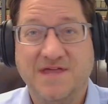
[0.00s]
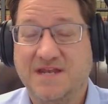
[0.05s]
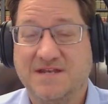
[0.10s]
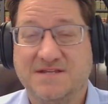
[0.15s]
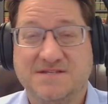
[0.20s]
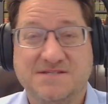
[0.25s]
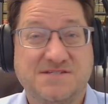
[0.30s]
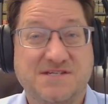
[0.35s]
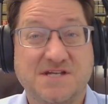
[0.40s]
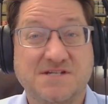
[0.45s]

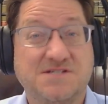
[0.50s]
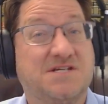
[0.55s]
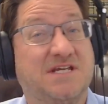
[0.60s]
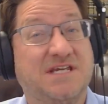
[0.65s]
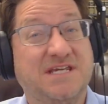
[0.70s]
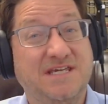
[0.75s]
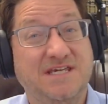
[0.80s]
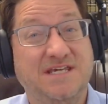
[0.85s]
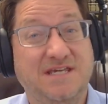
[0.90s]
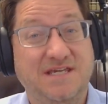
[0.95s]
is such a
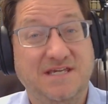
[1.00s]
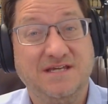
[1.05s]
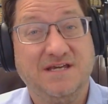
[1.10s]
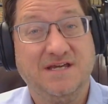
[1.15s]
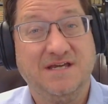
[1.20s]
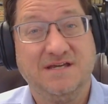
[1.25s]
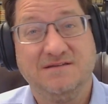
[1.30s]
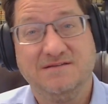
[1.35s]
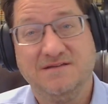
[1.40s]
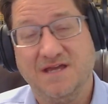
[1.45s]
key
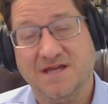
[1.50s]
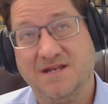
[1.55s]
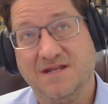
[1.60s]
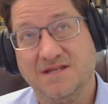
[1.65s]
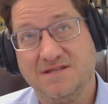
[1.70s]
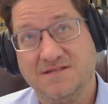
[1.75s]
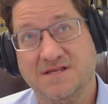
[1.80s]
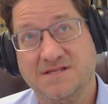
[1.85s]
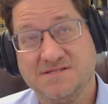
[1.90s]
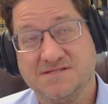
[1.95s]

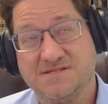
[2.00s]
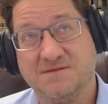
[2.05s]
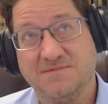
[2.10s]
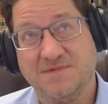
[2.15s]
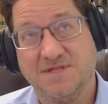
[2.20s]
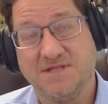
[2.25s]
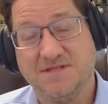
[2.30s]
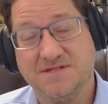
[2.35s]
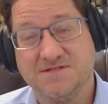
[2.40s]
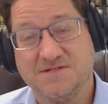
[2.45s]
and
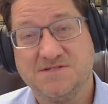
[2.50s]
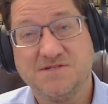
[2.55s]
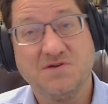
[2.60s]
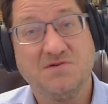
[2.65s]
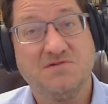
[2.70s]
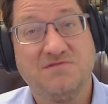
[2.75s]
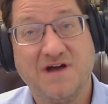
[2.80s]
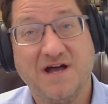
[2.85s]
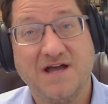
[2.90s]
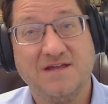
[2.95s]
something that is
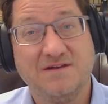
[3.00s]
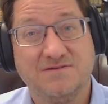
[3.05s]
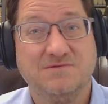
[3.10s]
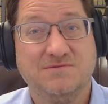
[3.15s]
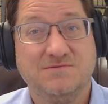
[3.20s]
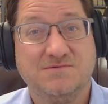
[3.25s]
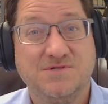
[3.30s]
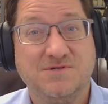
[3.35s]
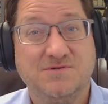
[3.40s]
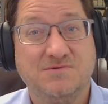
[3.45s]
so vital
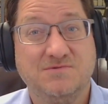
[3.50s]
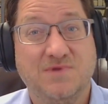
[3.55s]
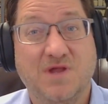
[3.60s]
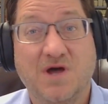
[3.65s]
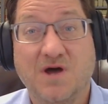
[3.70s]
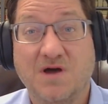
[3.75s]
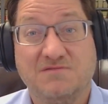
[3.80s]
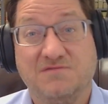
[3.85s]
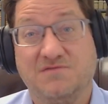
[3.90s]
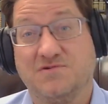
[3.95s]
to
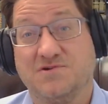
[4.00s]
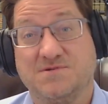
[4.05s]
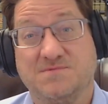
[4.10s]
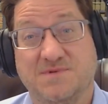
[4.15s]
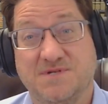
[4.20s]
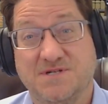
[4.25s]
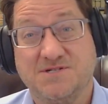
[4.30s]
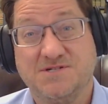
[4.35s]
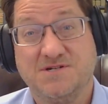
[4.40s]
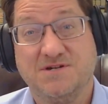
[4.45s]
law
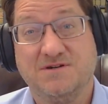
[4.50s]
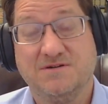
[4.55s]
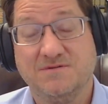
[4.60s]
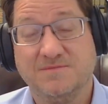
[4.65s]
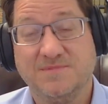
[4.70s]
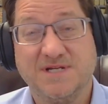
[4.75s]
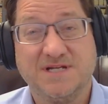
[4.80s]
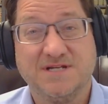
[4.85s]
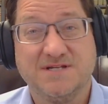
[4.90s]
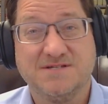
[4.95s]
enforcement in general,
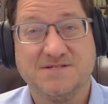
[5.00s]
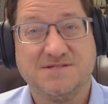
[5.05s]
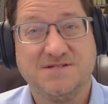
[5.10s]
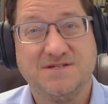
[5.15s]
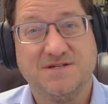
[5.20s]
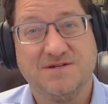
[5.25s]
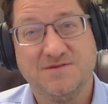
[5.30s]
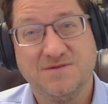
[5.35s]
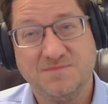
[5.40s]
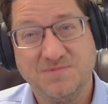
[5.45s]
because,
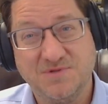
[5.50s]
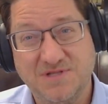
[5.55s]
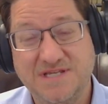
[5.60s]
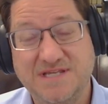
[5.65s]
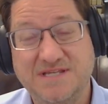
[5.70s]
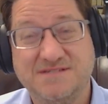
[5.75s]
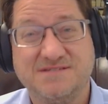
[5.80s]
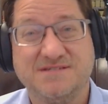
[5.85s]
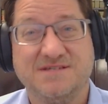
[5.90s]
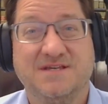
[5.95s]
the
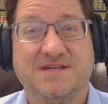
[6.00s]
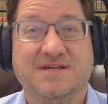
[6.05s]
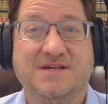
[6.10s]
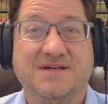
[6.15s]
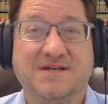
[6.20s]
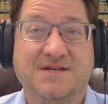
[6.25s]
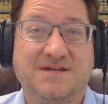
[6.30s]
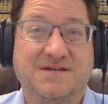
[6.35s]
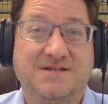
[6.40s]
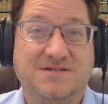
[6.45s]
police
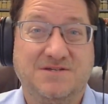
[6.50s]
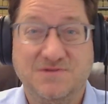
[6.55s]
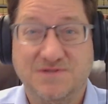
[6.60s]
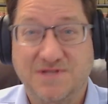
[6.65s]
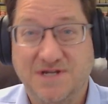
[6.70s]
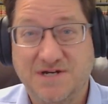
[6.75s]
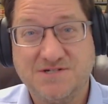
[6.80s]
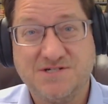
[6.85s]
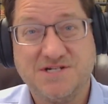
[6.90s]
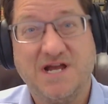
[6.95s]
do
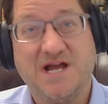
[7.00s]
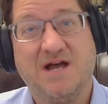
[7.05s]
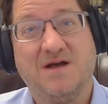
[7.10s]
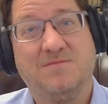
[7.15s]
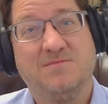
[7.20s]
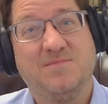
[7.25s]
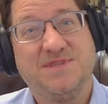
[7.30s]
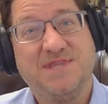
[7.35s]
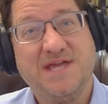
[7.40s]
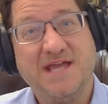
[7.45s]
their job,
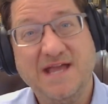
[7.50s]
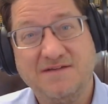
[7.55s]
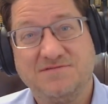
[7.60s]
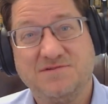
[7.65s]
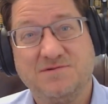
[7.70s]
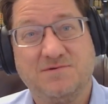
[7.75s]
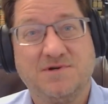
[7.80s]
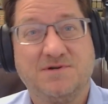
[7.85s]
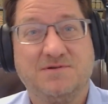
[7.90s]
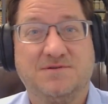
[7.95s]
but they have
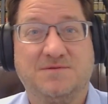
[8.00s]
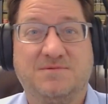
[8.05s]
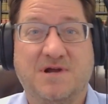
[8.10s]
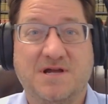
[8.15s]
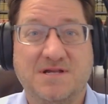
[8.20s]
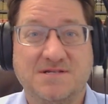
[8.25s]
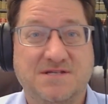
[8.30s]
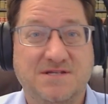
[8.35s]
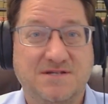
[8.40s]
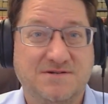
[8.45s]
to work with the
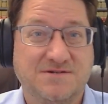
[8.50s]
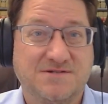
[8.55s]
prosecutor's